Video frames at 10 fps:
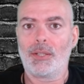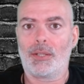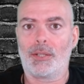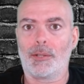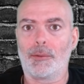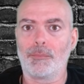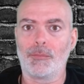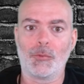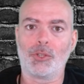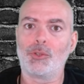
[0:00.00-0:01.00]

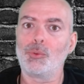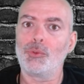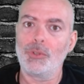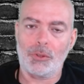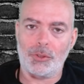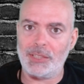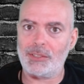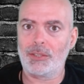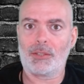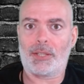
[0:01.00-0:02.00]
You can do crazy
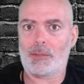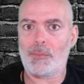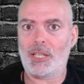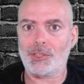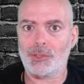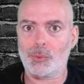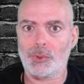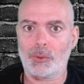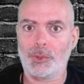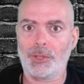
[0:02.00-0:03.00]
little animations with
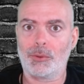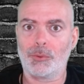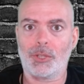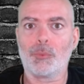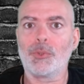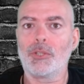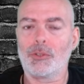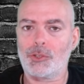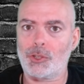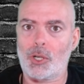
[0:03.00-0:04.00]
the wheel, on
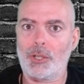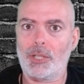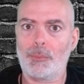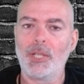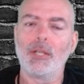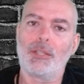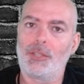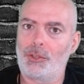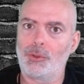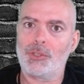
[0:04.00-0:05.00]
startup. You
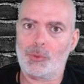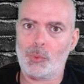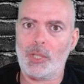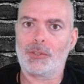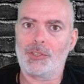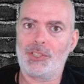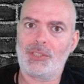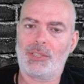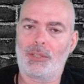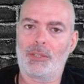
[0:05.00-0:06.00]
can do this as well on the
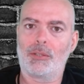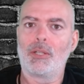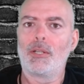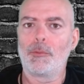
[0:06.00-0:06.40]
GT Neo.